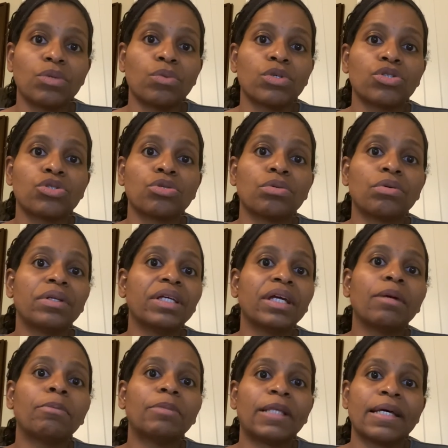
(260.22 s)

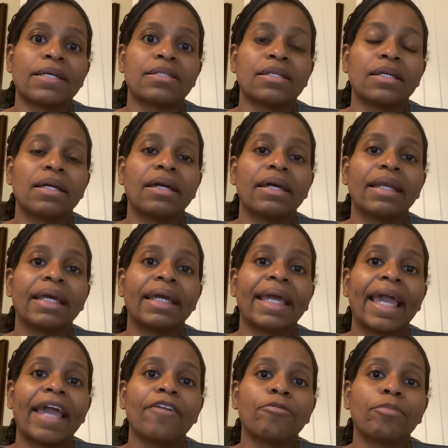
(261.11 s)
truly a blessing, and
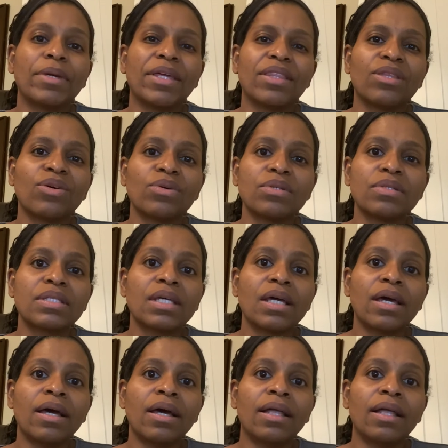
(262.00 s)
it gave me those